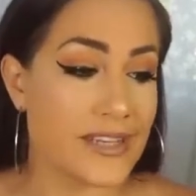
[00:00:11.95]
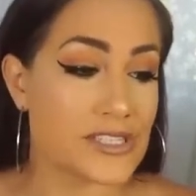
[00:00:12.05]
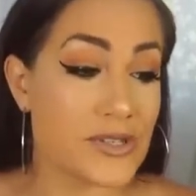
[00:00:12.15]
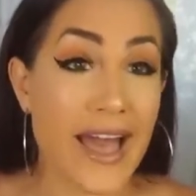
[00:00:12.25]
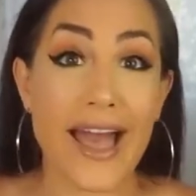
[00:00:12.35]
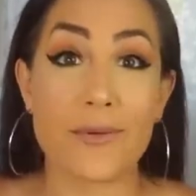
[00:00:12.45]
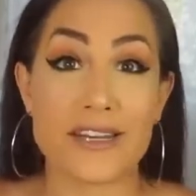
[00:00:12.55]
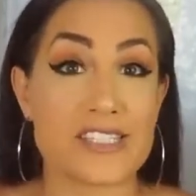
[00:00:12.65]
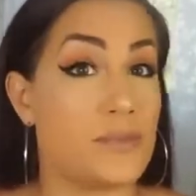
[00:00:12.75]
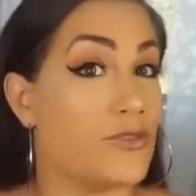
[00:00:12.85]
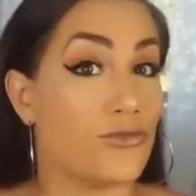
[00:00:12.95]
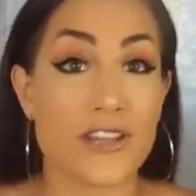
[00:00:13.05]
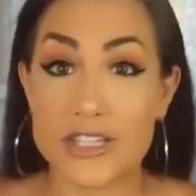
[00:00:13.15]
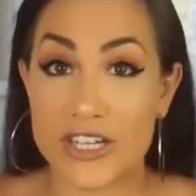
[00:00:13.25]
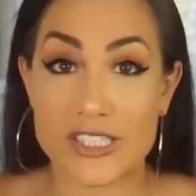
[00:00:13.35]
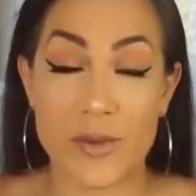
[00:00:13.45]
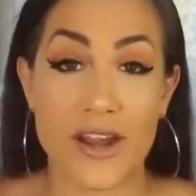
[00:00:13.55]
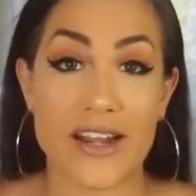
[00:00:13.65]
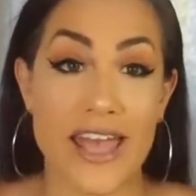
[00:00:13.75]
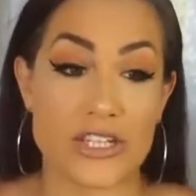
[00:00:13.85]
So yeah, I wanted to be really
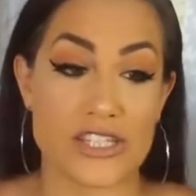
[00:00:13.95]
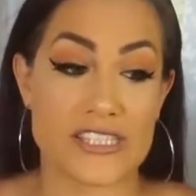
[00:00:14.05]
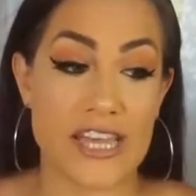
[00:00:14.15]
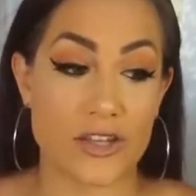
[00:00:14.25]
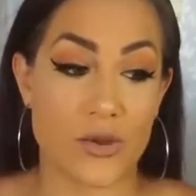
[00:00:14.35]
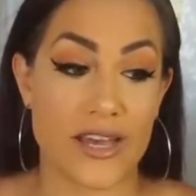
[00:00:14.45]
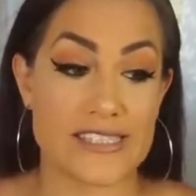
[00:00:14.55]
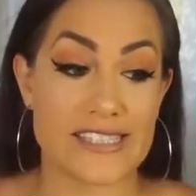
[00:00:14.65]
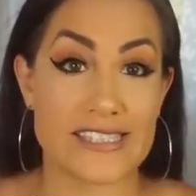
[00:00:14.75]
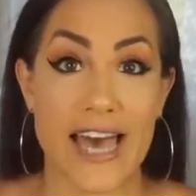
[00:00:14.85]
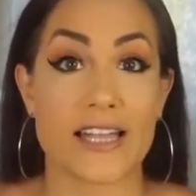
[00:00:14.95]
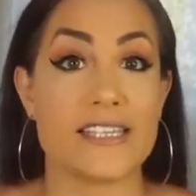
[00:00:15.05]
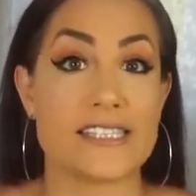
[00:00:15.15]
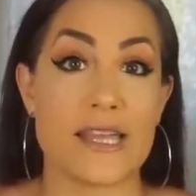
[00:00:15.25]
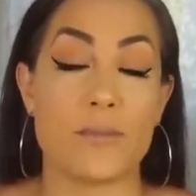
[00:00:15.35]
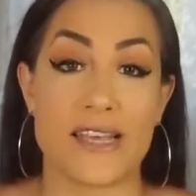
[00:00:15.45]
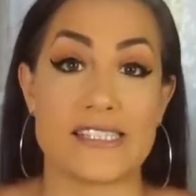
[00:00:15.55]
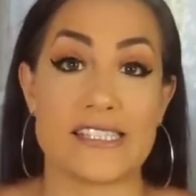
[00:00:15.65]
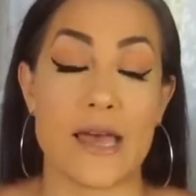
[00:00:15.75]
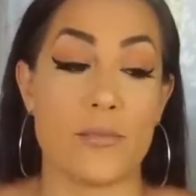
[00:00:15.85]
transparent and just tell you guys exactly step by
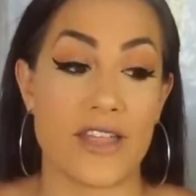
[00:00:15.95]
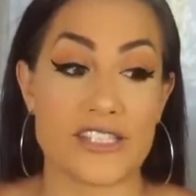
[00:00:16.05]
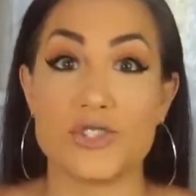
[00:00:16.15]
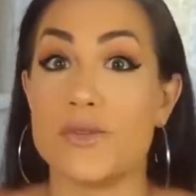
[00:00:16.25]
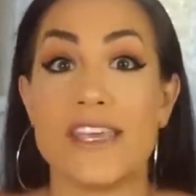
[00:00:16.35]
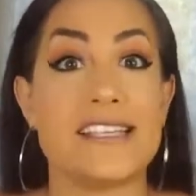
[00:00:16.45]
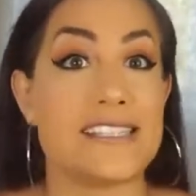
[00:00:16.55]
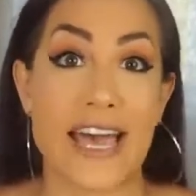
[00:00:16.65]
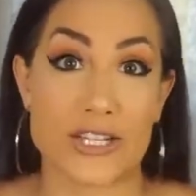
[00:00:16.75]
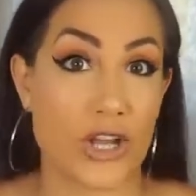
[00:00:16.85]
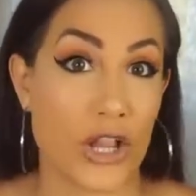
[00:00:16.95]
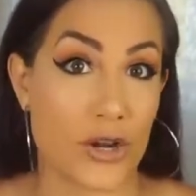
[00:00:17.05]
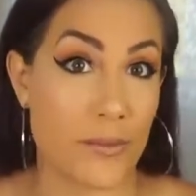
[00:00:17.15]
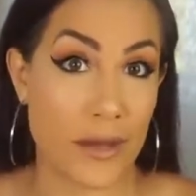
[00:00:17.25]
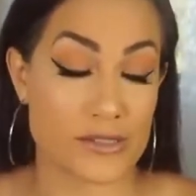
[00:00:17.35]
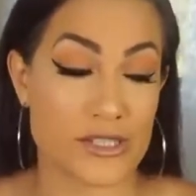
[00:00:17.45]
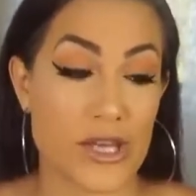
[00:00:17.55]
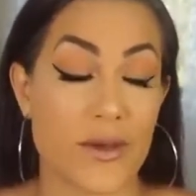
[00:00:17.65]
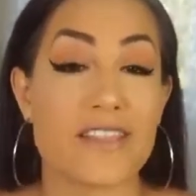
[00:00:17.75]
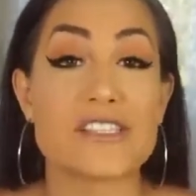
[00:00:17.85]
step, like to the exact dollar amounts.
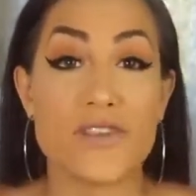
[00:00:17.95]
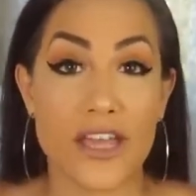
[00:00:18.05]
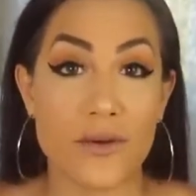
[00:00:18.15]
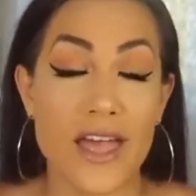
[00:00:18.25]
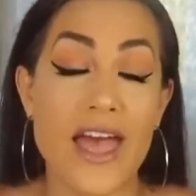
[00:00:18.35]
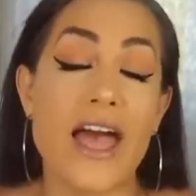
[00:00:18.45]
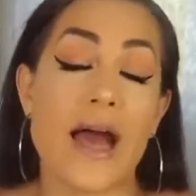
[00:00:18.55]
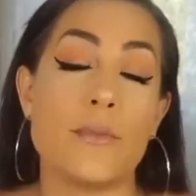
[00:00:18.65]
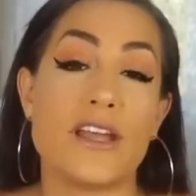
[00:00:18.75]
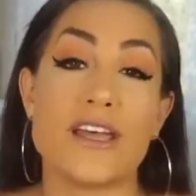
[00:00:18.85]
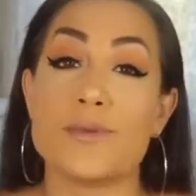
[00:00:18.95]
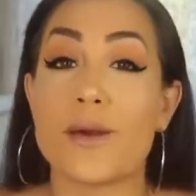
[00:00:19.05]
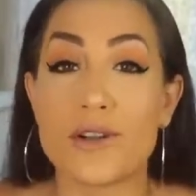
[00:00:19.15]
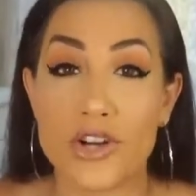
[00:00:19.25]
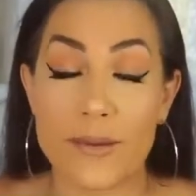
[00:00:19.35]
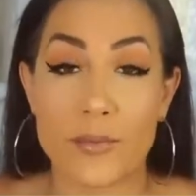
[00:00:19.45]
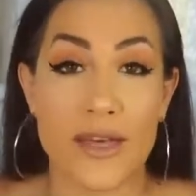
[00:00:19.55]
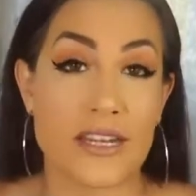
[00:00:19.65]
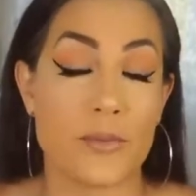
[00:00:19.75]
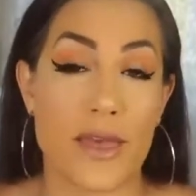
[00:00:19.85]
So in this video, you might want to grab a
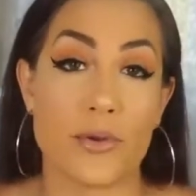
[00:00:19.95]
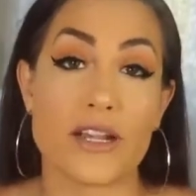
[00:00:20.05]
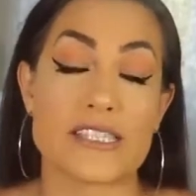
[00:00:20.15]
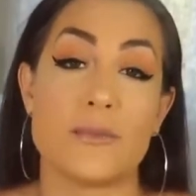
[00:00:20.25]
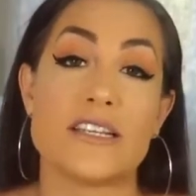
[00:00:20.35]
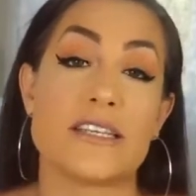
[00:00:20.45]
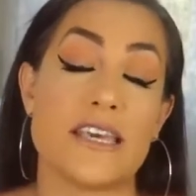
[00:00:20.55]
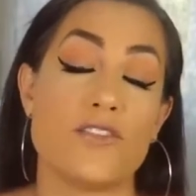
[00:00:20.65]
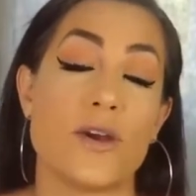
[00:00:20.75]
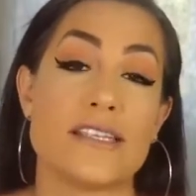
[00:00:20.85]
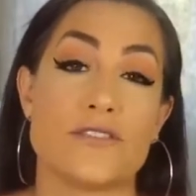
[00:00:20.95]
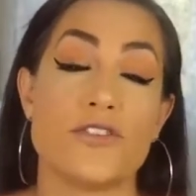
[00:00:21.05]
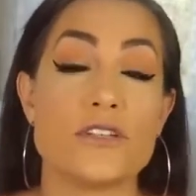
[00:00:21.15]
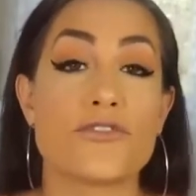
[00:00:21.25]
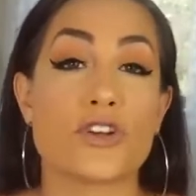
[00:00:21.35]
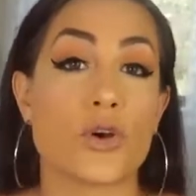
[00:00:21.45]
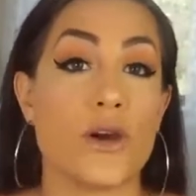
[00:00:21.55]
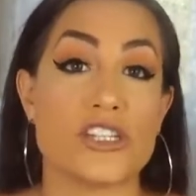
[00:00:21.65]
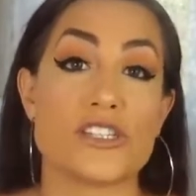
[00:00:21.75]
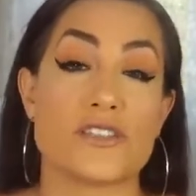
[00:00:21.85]
pen and a paper because I'm gonna give you guys a few different
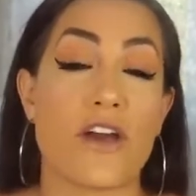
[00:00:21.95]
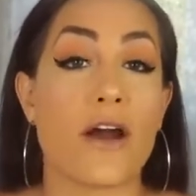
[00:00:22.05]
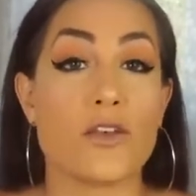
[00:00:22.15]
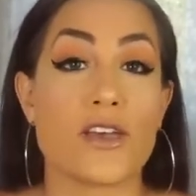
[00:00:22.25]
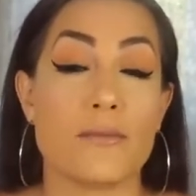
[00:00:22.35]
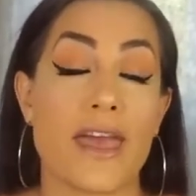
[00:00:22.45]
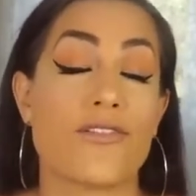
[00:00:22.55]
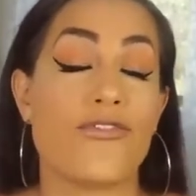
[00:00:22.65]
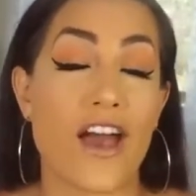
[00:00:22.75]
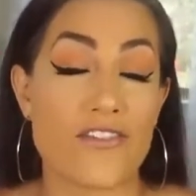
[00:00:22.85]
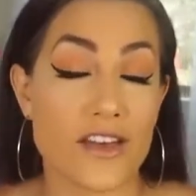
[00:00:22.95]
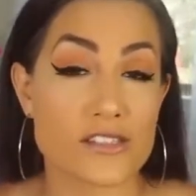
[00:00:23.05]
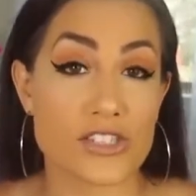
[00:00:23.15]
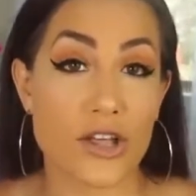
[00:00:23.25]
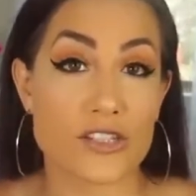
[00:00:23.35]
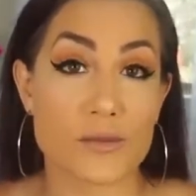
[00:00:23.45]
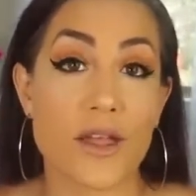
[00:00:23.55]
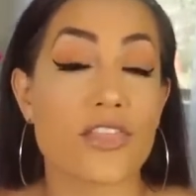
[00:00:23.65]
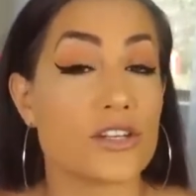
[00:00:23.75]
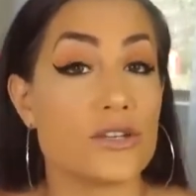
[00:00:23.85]
equations of how you can make $5,000 a
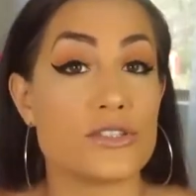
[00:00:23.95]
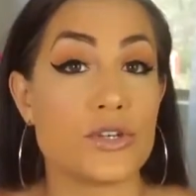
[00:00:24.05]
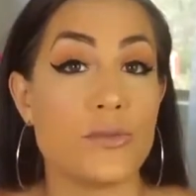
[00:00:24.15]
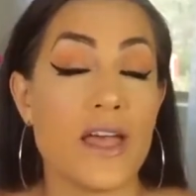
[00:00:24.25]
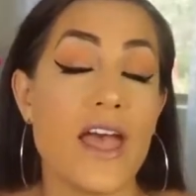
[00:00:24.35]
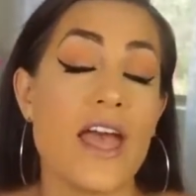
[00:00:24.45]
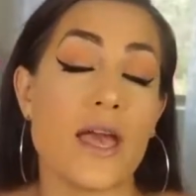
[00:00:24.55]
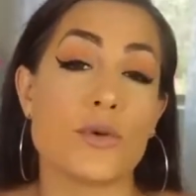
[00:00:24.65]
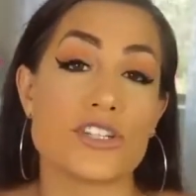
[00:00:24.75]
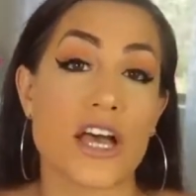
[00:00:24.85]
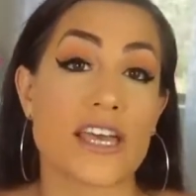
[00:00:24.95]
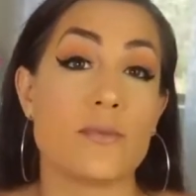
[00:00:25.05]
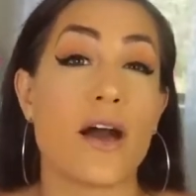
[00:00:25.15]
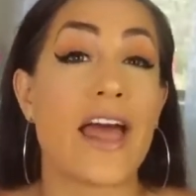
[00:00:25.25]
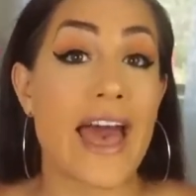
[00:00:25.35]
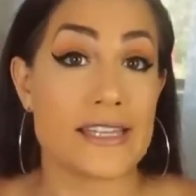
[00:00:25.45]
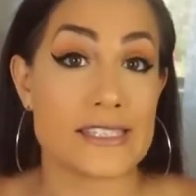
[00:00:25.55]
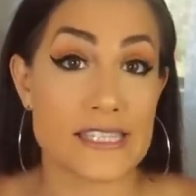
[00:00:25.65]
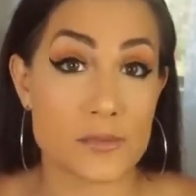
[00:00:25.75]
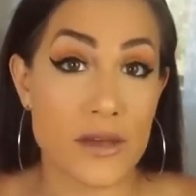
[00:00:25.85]
month on YouTube. And we're talking about
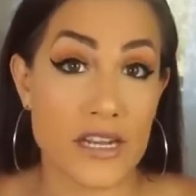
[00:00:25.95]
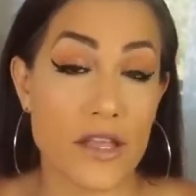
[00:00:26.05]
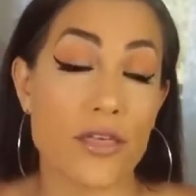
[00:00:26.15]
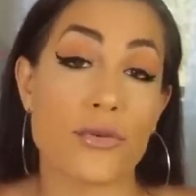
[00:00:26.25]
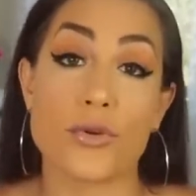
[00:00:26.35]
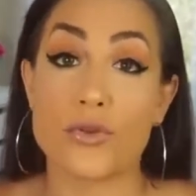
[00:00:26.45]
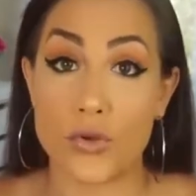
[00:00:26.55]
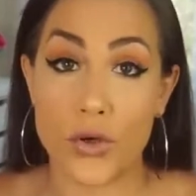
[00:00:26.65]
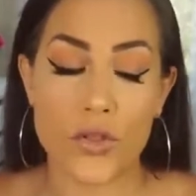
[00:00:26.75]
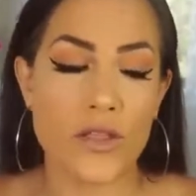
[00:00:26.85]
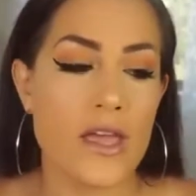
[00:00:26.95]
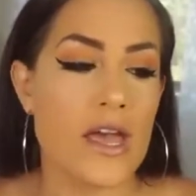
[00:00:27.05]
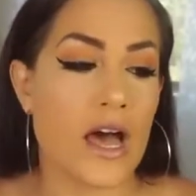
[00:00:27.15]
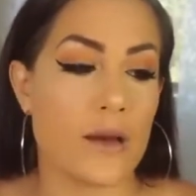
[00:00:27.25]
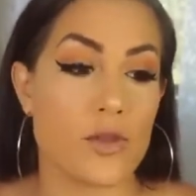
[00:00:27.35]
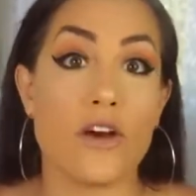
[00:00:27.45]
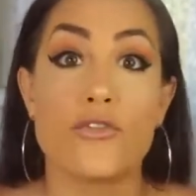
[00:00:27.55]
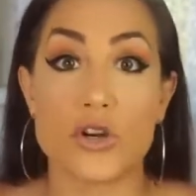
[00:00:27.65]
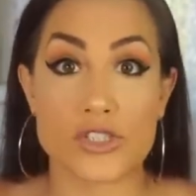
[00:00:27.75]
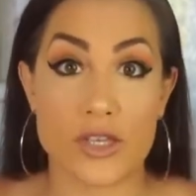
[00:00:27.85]
AdSense money through Google. Of
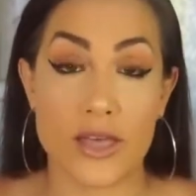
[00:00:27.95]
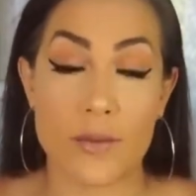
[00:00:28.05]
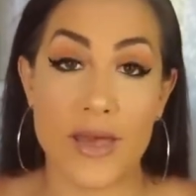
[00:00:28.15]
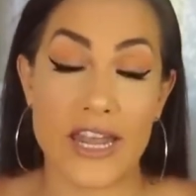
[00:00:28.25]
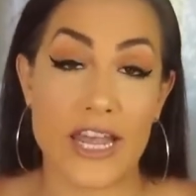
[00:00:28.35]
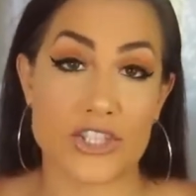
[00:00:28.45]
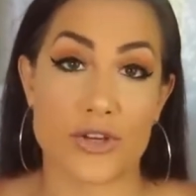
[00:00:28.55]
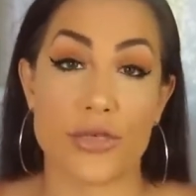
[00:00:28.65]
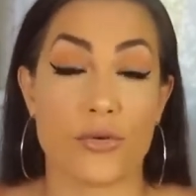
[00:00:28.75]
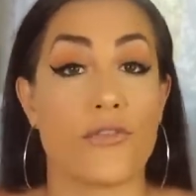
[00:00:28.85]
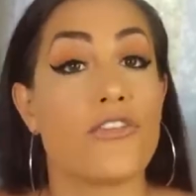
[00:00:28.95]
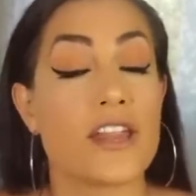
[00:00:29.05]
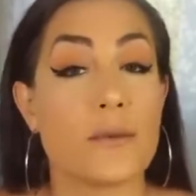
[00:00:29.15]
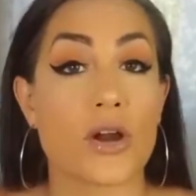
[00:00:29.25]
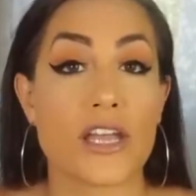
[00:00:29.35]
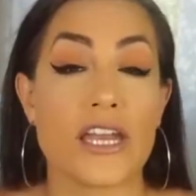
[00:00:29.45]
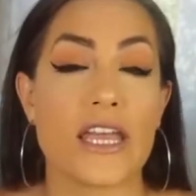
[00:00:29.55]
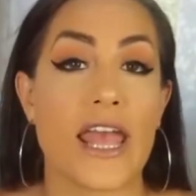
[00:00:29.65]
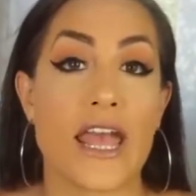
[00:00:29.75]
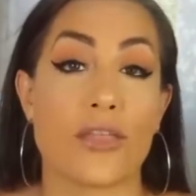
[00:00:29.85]
course, you can get paid extra through affiliate
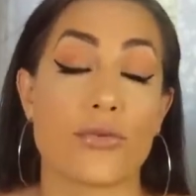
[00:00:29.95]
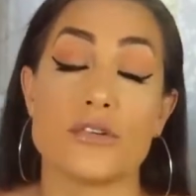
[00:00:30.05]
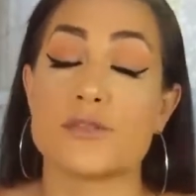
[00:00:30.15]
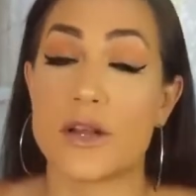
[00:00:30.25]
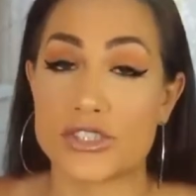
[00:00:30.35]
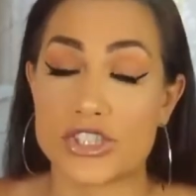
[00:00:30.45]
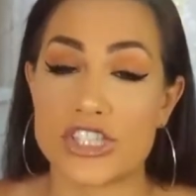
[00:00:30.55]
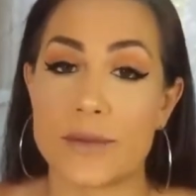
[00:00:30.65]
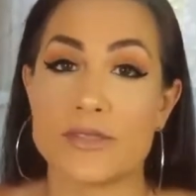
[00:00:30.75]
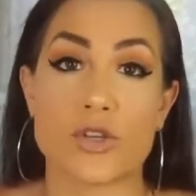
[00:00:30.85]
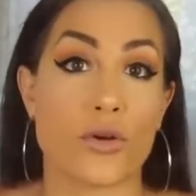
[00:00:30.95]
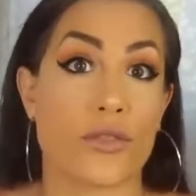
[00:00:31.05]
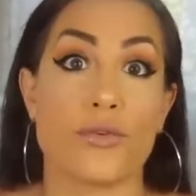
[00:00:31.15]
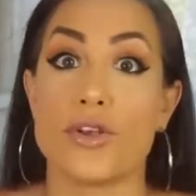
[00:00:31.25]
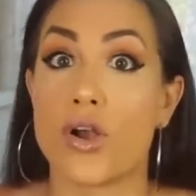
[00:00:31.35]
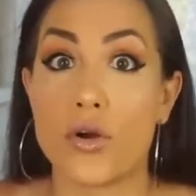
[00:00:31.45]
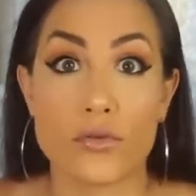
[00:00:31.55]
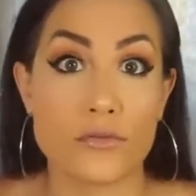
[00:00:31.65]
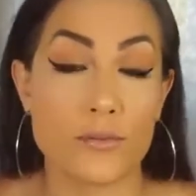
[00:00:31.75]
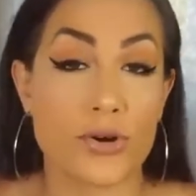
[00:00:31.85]
marketing and through sponsorships or through your
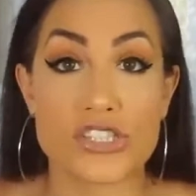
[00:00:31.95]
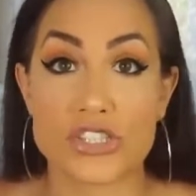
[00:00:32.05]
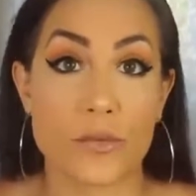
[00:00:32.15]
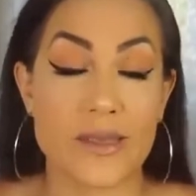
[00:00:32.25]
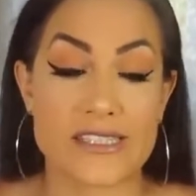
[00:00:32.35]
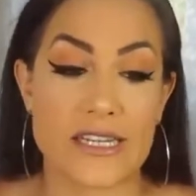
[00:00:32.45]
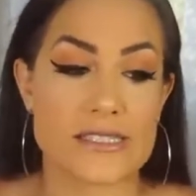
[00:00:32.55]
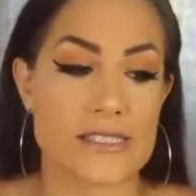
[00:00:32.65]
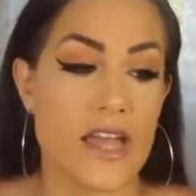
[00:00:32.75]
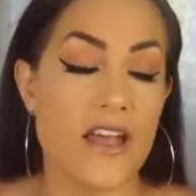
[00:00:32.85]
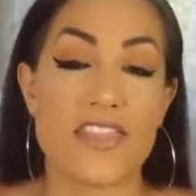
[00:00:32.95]
own personal business.